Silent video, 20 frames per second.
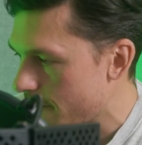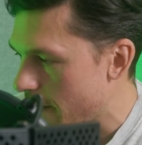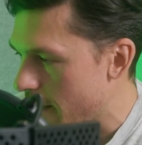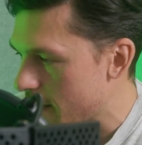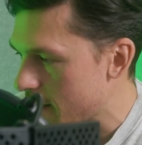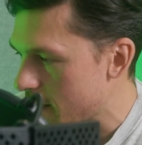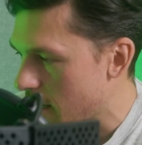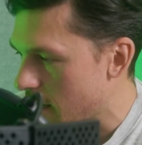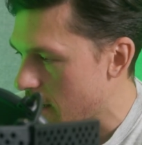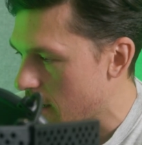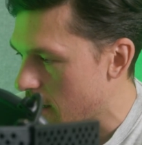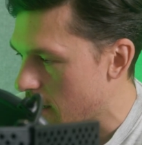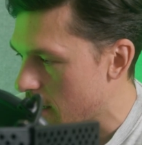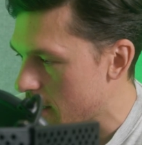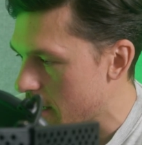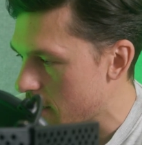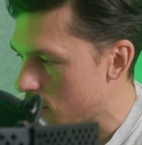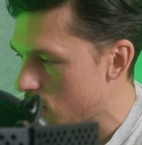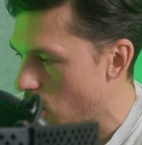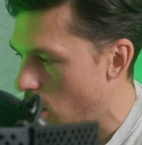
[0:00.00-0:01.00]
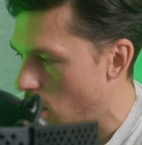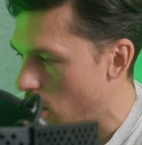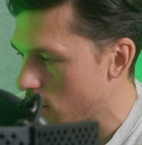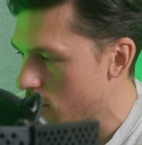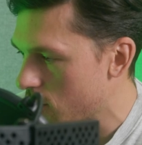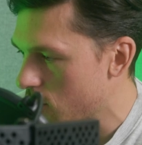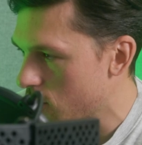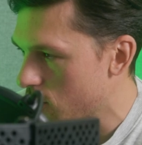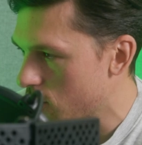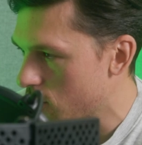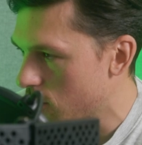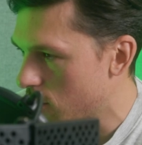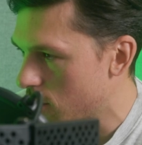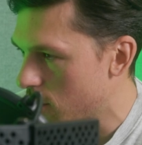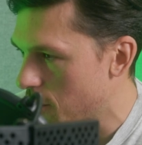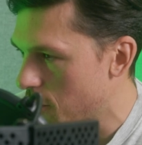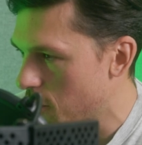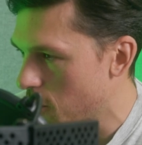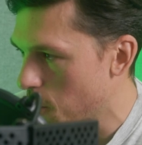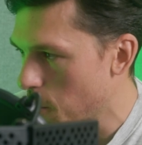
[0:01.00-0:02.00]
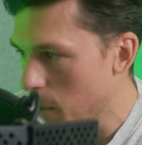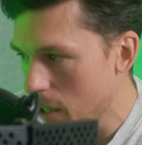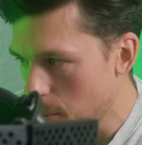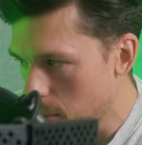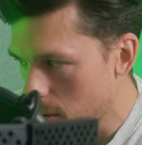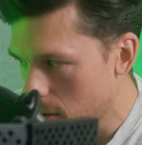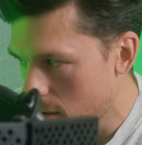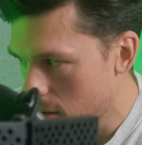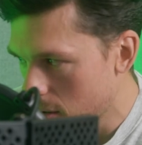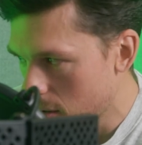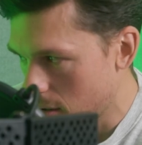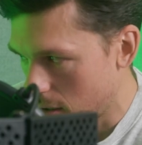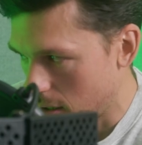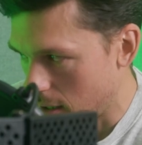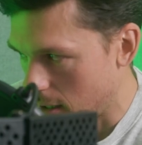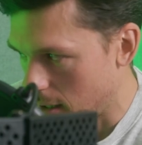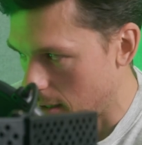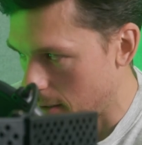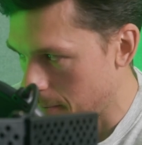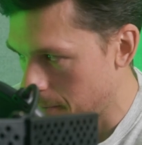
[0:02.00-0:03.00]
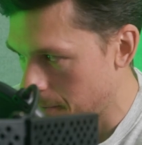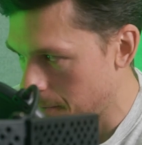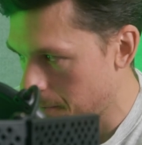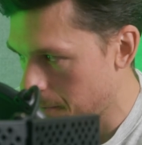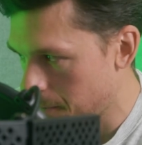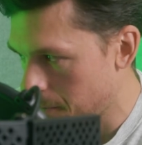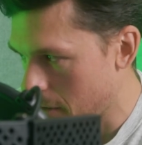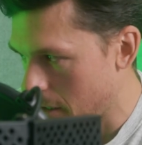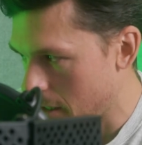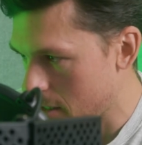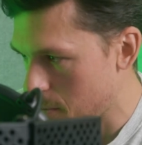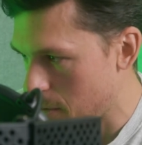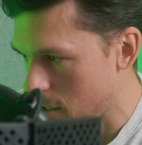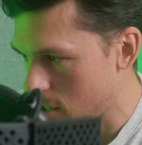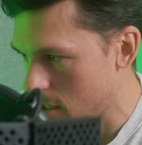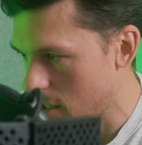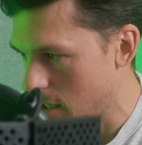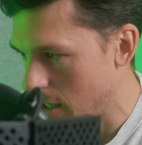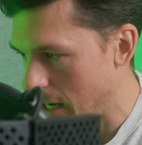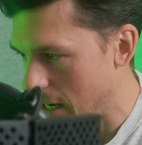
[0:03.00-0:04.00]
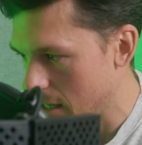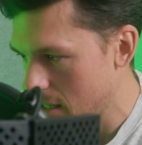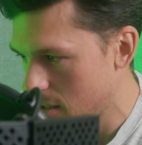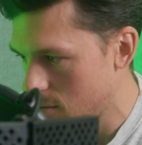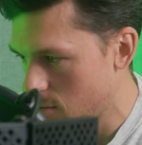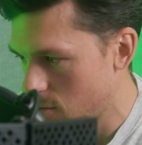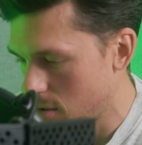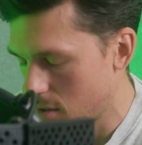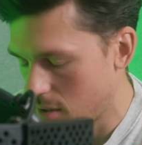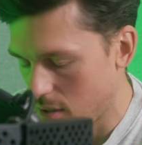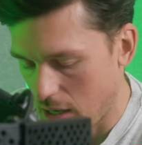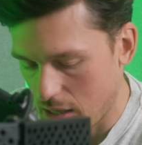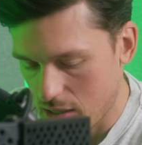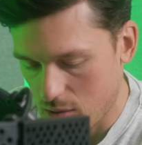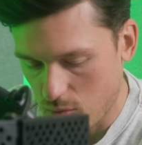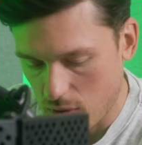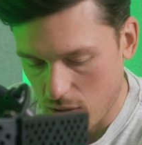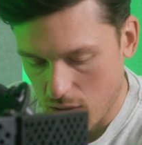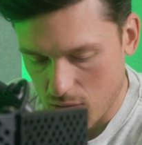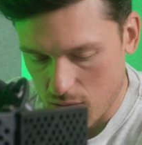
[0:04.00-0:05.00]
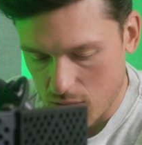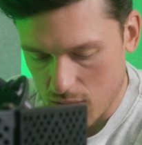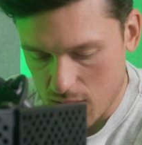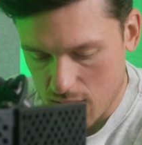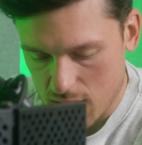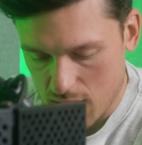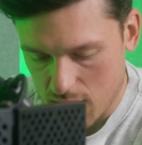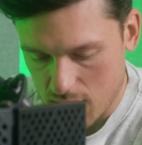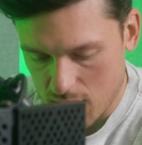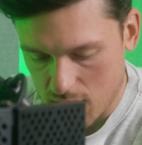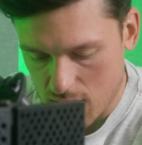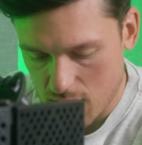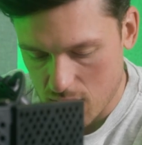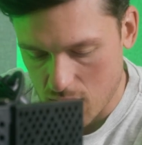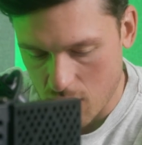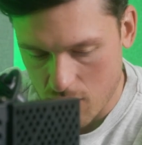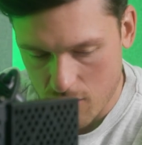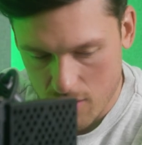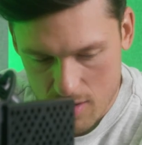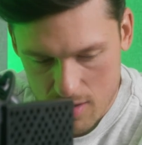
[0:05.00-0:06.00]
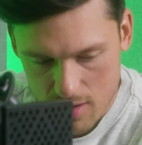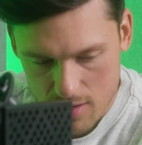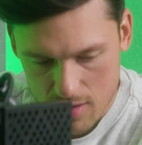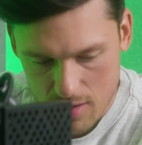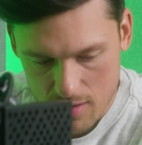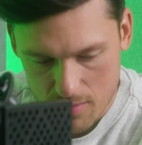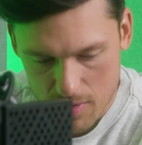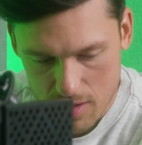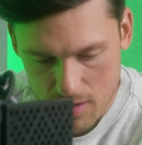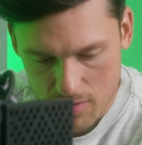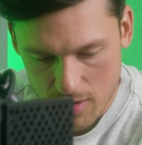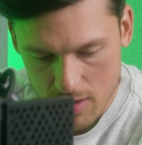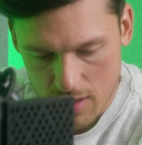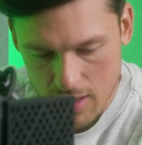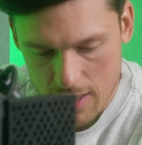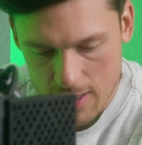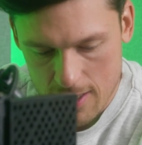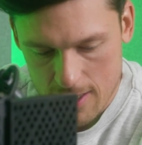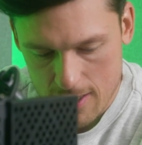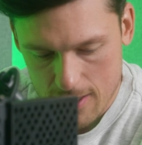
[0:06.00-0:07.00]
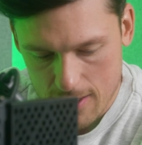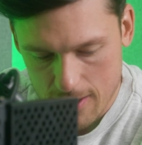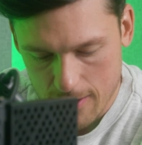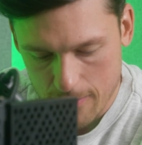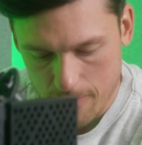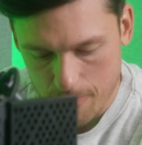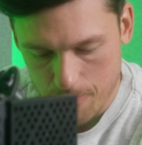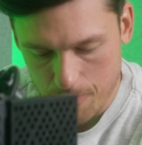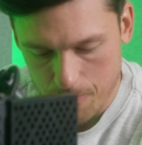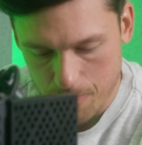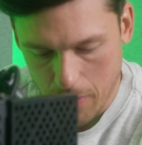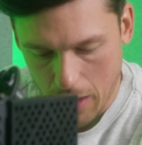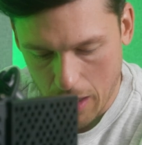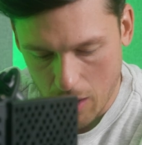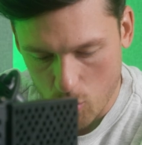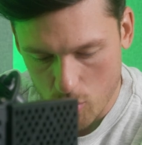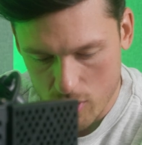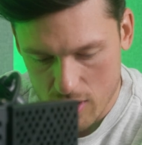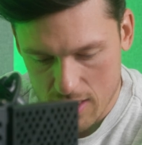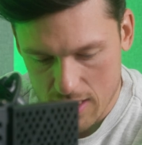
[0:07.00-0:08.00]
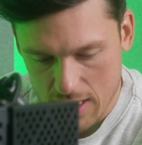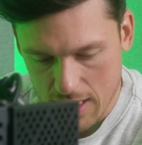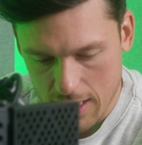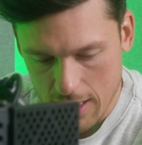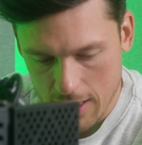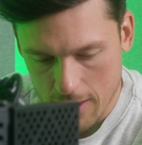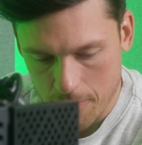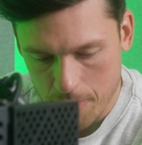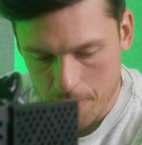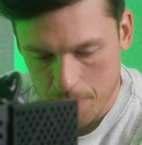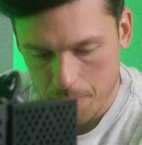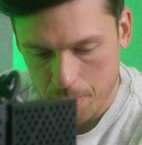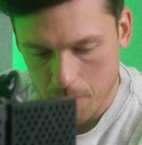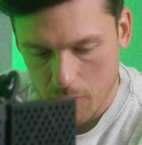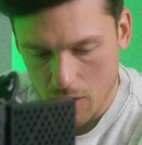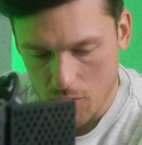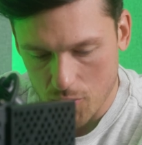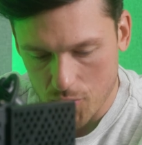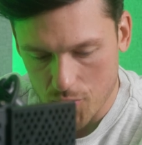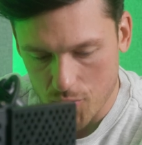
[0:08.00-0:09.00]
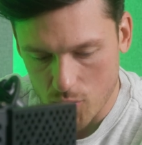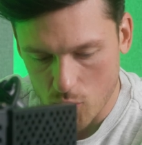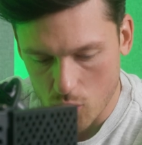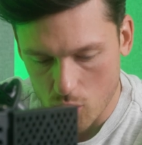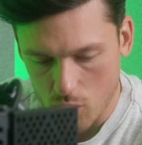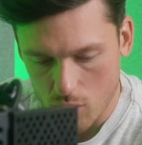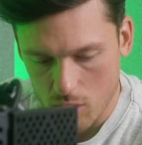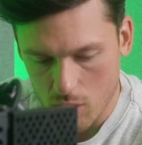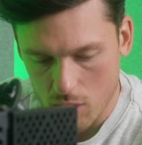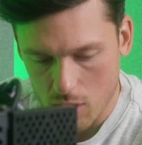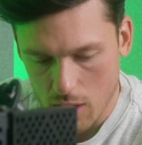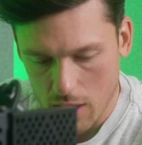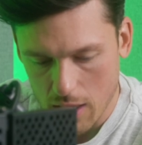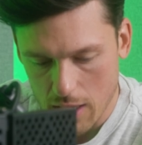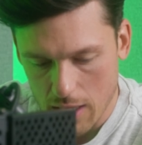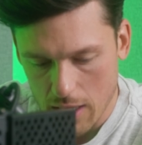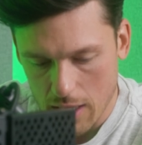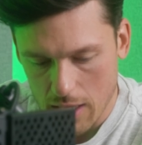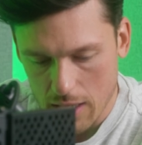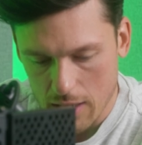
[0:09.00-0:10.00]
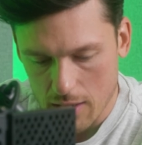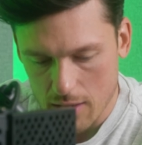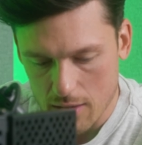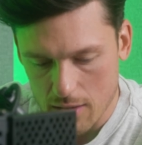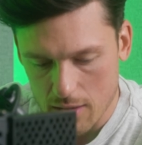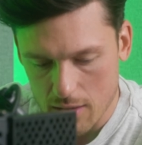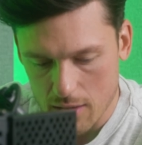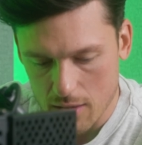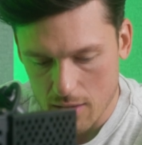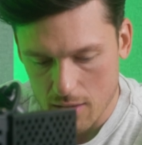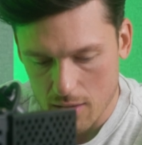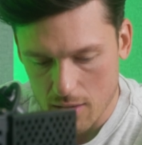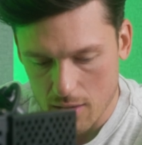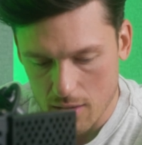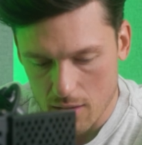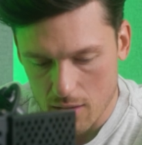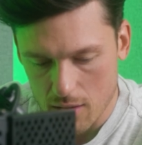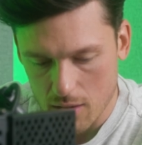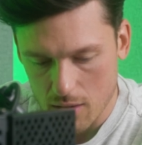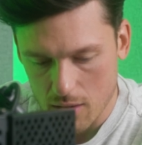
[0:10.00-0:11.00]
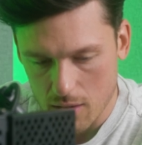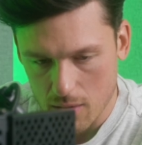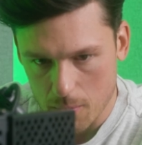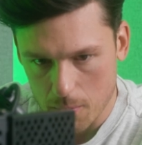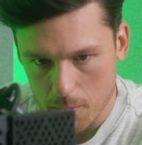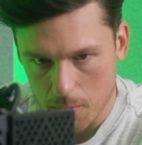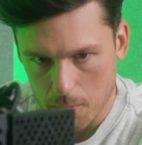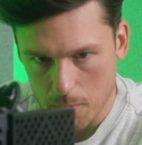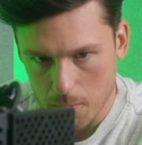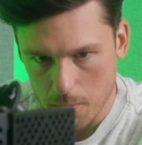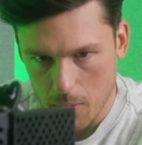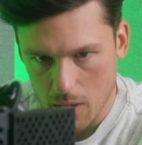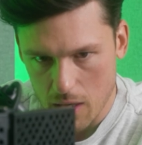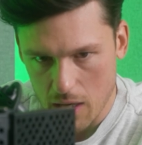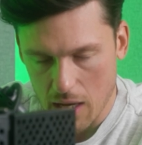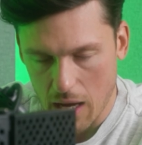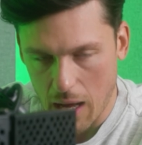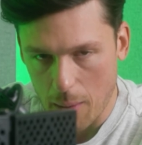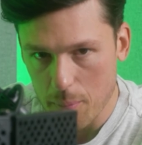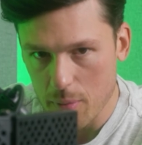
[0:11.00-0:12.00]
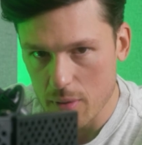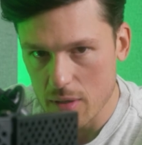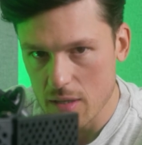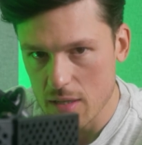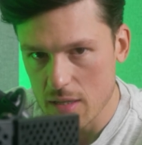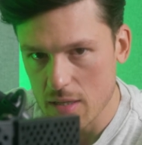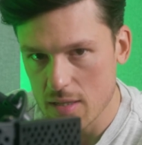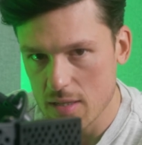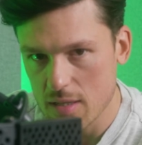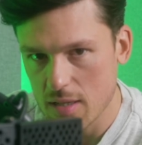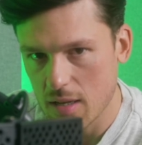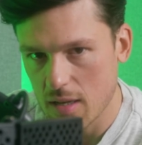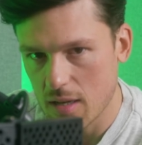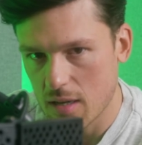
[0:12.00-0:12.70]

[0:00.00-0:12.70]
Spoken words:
As I talked to different people, especially last week on this Congress metering days, I would say for the companies that